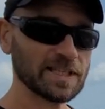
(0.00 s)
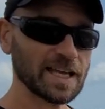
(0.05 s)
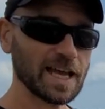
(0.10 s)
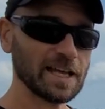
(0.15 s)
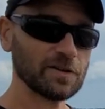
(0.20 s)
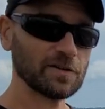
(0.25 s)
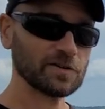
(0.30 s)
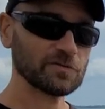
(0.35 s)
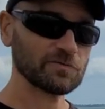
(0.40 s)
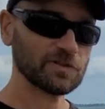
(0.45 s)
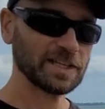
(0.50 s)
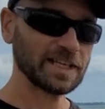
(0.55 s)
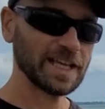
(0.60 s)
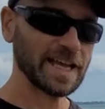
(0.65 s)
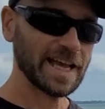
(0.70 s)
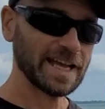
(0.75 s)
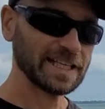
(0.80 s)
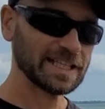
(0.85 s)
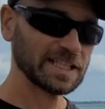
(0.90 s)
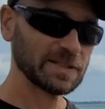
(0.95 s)
I don't really
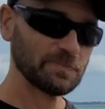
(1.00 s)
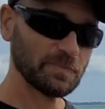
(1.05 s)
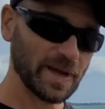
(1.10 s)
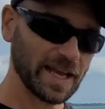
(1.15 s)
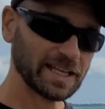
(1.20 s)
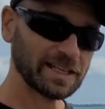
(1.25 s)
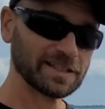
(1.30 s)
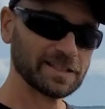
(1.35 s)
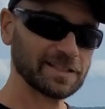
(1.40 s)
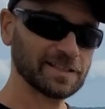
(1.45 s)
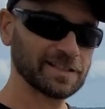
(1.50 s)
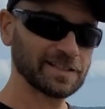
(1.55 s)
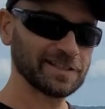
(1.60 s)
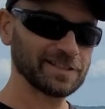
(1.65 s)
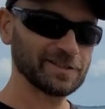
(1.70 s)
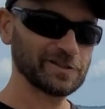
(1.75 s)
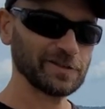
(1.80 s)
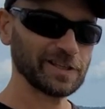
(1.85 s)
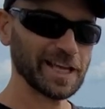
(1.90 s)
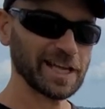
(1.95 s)
expect
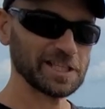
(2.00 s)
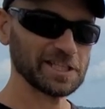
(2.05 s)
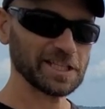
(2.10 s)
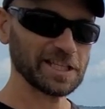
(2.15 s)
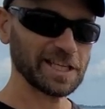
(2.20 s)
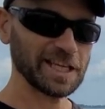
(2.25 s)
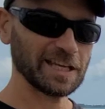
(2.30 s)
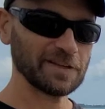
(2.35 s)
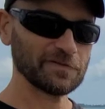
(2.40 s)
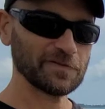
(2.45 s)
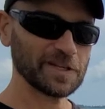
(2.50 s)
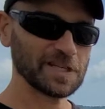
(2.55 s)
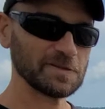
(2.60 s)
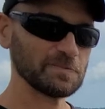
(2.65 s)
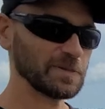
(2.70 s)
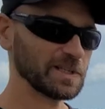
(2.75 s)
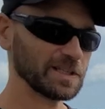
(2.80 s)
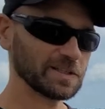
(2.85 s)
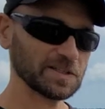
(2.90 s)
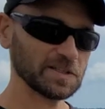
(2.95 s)
to catch a kingfish
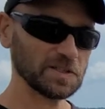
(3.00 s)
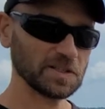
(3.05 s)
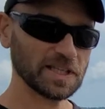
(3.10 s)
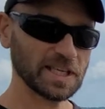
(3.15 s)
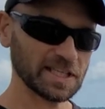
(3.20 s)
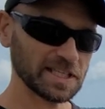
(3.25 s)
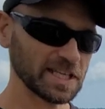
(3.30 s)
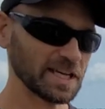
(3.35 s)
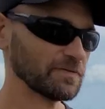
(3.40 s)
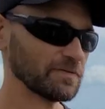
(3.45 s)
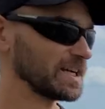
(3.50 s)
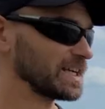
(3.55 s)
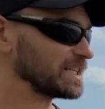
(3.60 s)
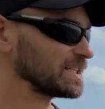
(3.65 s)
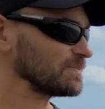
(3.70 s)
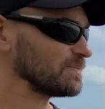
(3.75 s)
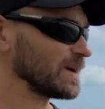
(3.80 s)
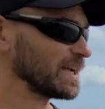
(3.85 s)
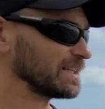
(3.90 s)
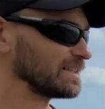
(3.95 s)
because you can never
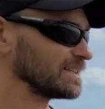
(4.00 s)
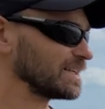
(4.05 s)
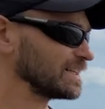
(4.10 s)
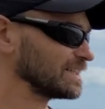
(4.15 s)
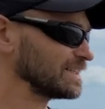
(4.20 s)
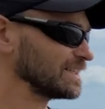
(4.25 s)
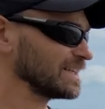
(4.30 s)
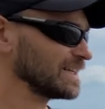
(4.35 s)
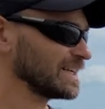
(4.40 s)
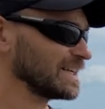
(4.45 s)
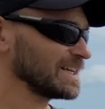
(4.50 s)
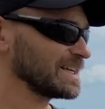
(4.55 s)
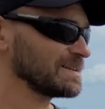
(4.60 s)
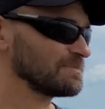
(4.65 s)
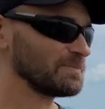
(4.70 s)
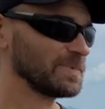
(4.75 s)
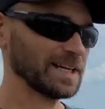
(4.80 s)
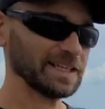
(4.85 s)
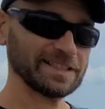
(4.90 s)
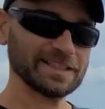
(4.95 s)
expect that,
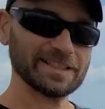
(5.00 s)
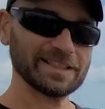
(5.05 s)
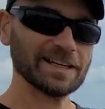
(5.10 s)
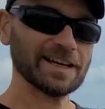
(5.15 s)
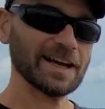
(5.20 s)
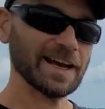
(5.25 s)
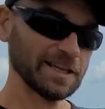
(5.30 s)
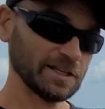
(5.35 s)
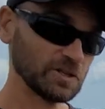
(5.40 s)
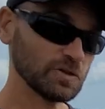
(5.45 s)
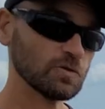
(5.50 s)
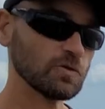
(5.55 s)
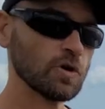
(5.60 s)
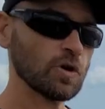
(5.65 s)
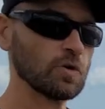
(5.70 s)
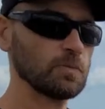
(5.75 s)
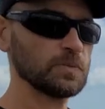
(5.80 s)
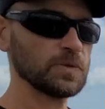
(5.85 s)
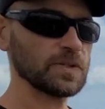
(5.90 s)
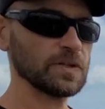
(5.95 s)
but I do
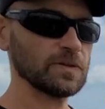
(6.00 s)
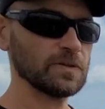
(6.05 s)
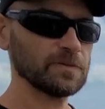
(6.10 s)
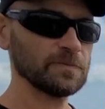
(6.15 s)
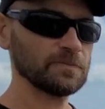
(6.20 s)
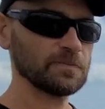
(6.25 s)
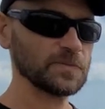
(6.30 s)
hope so.